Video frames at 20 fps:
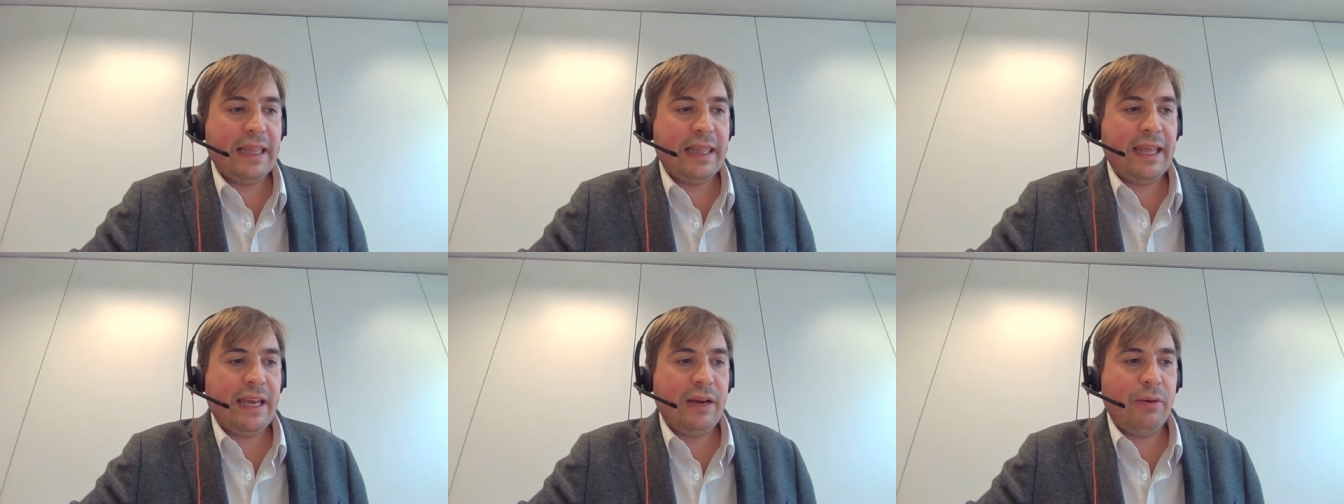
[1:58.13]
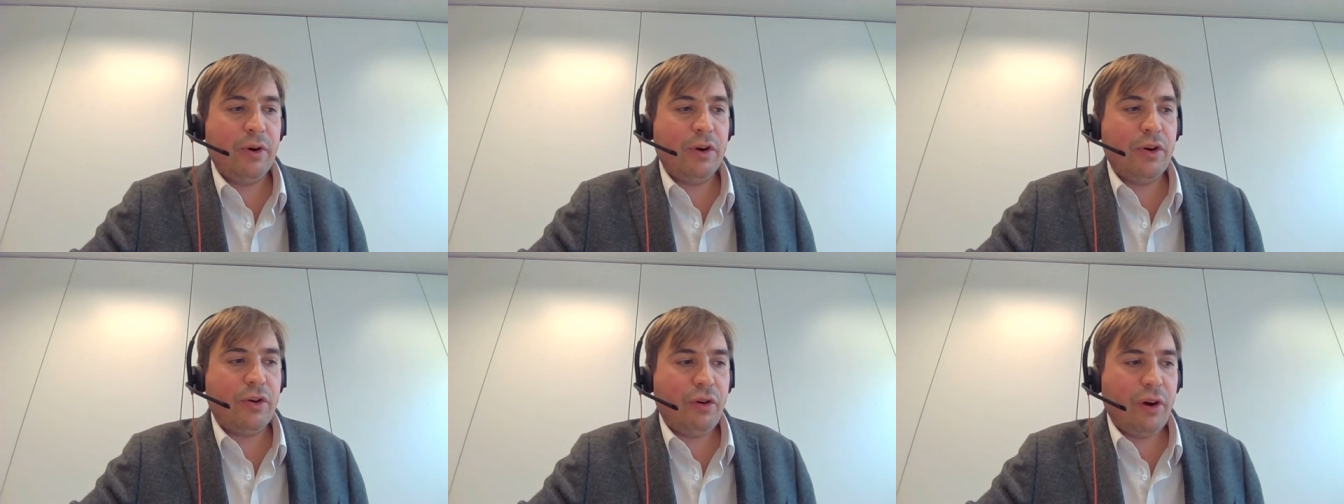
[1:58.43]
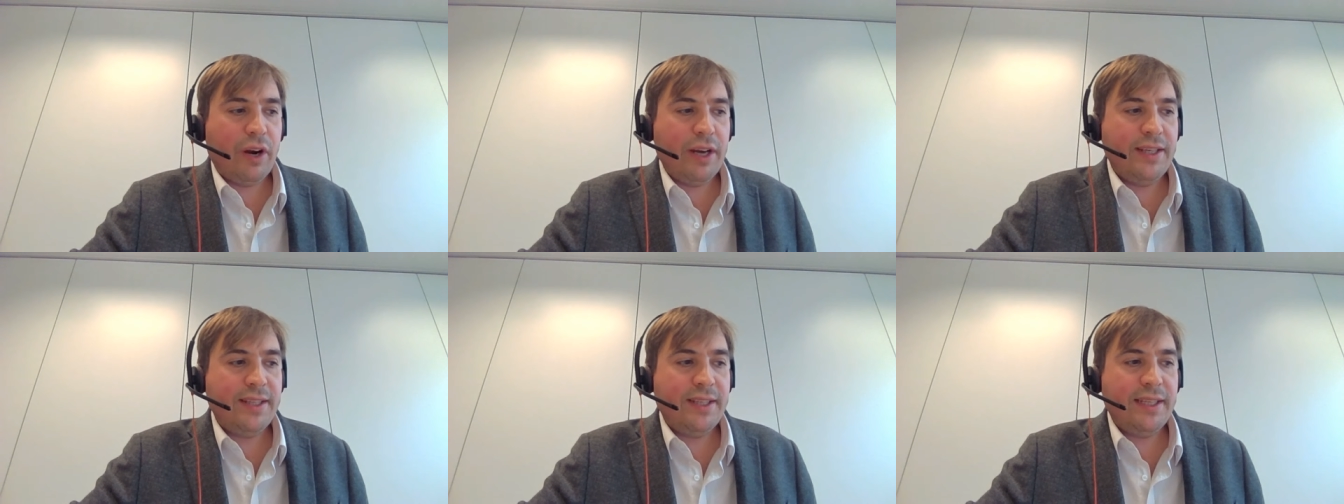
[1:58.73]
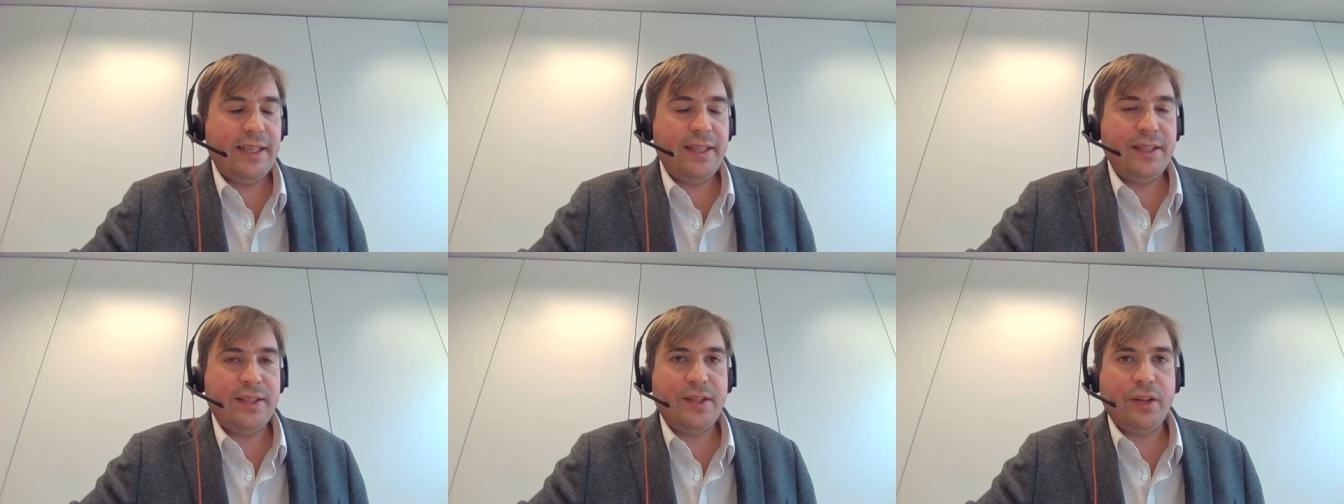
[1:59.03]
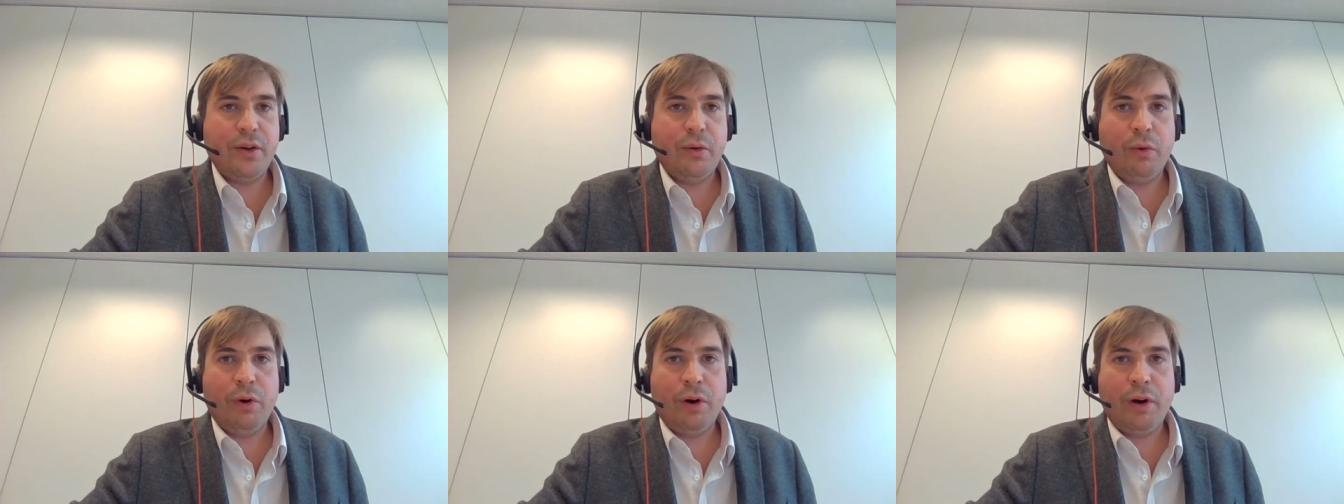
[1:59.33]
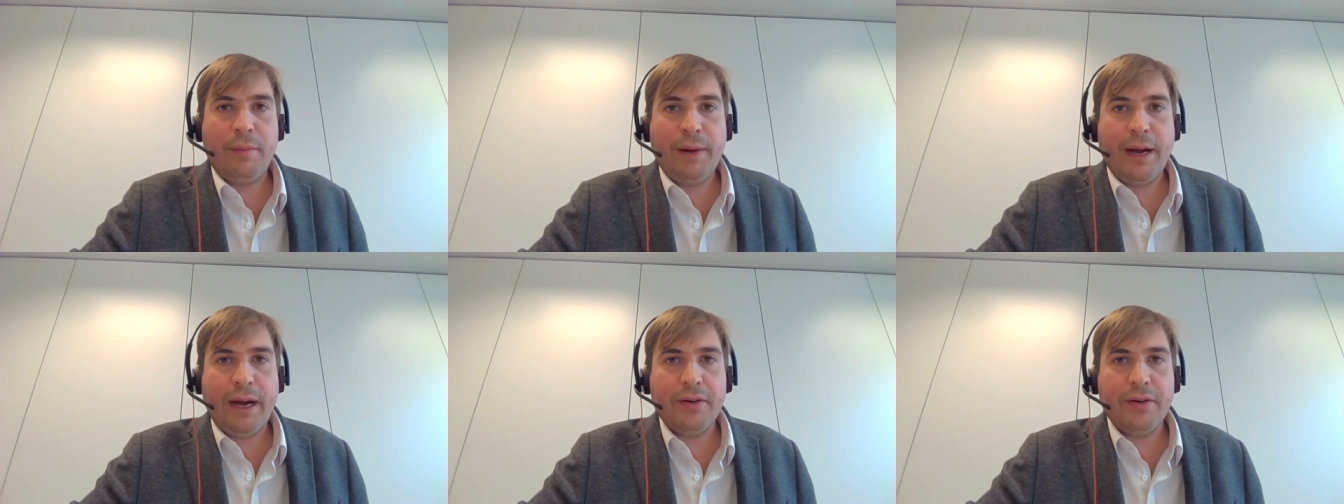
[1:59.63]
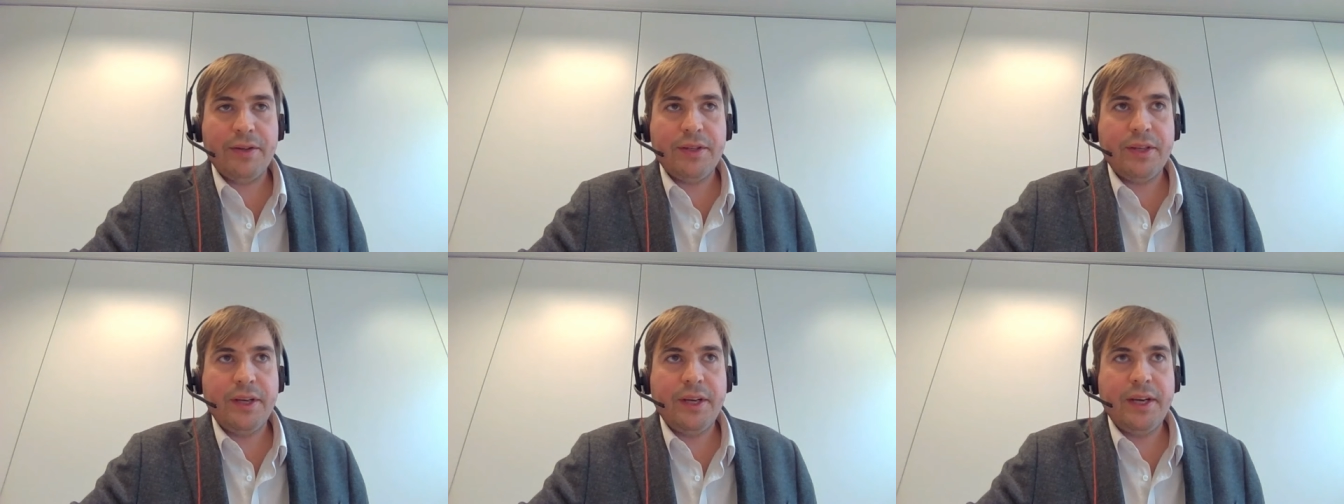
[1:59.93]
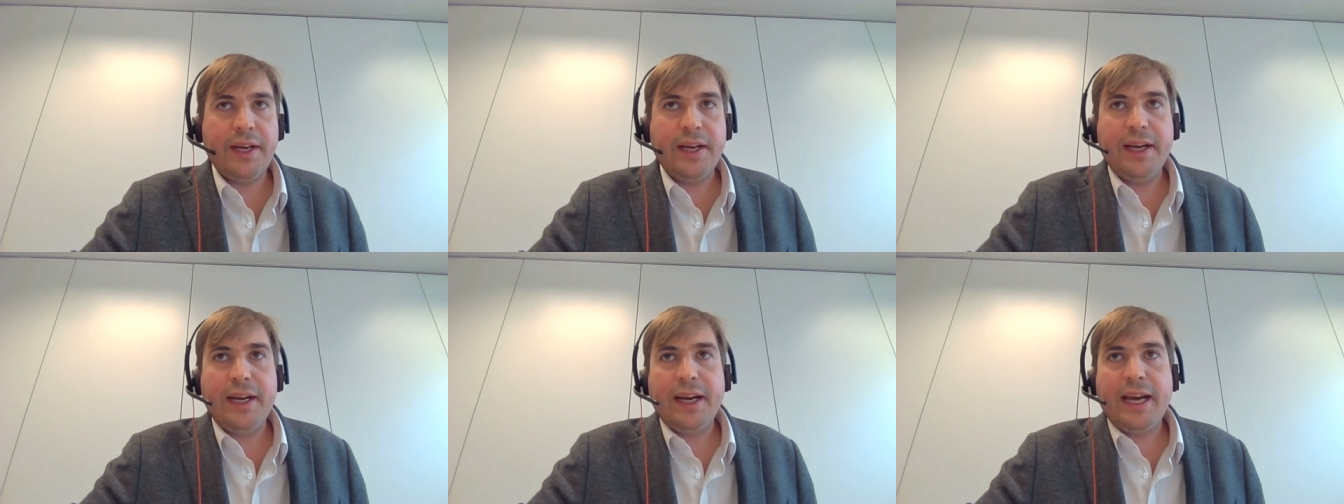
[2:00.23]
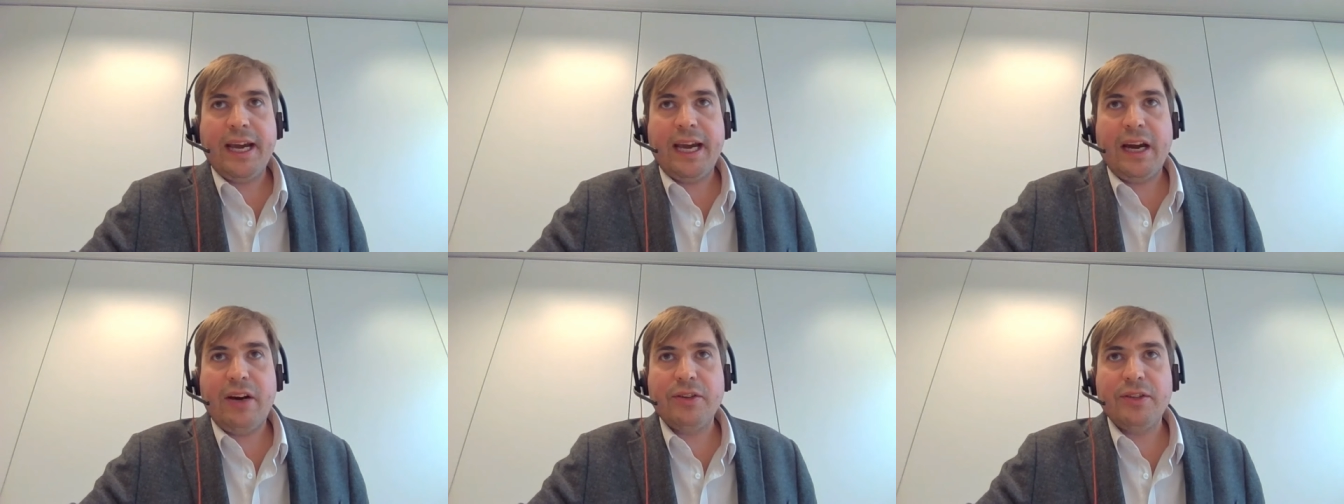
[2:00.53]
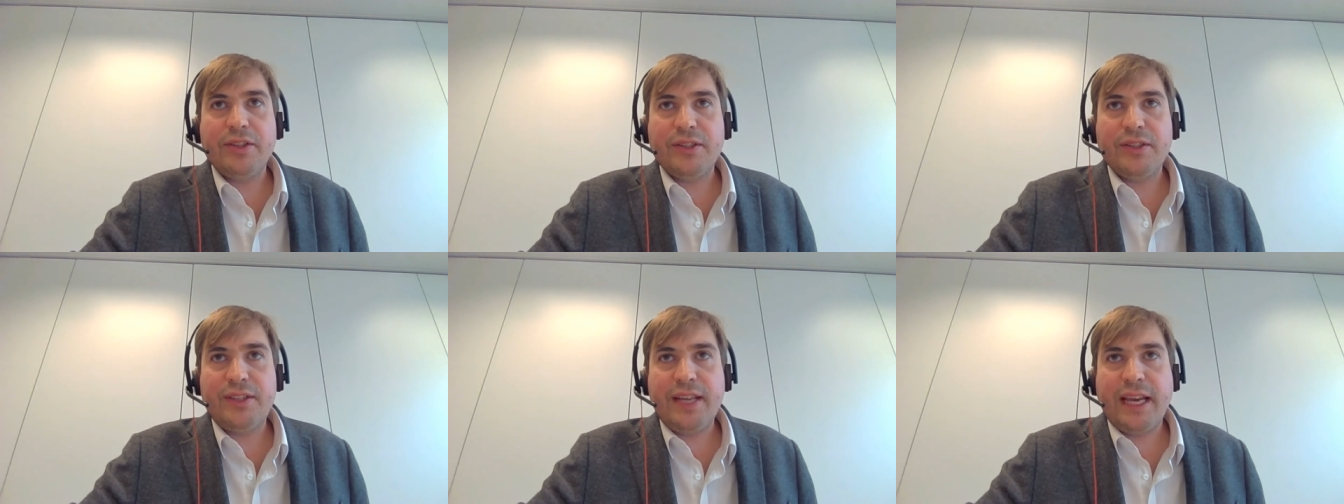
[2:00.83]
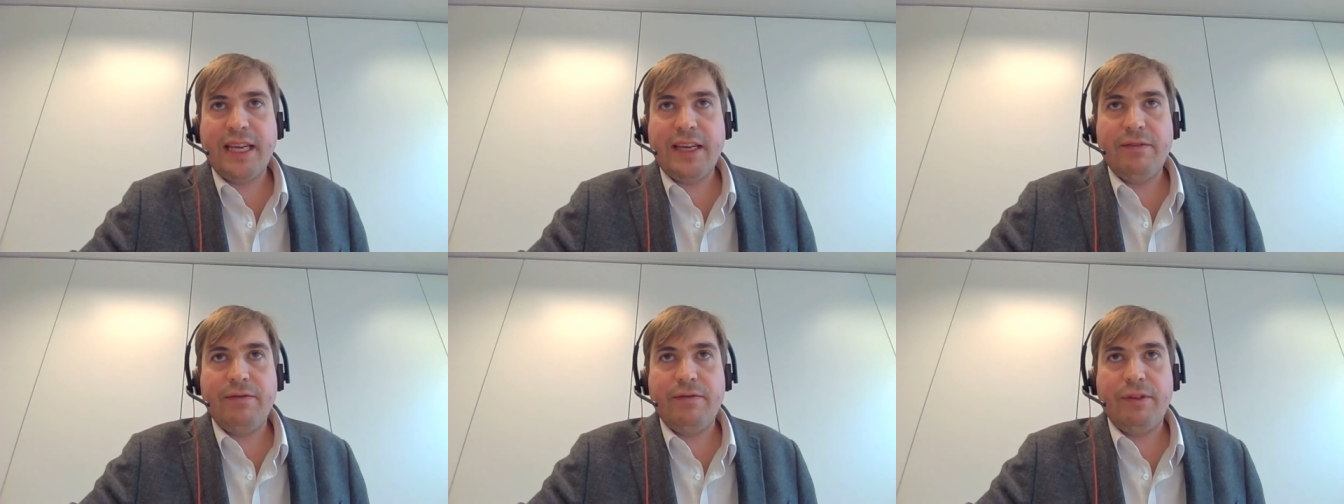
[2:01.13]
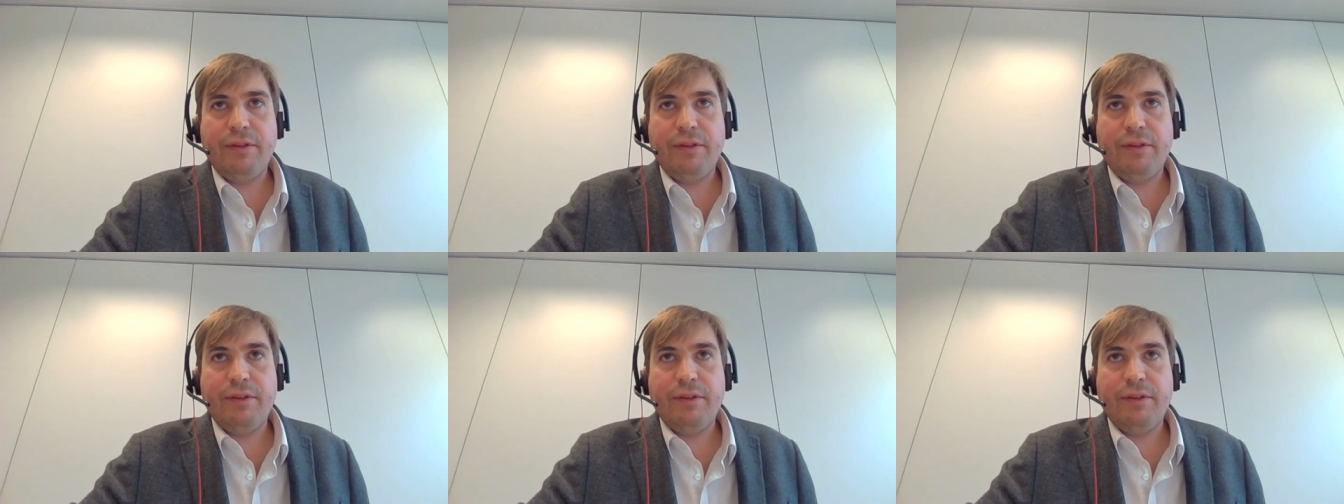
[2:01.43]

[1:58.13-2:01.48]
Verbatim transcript: they were crises that were about how to save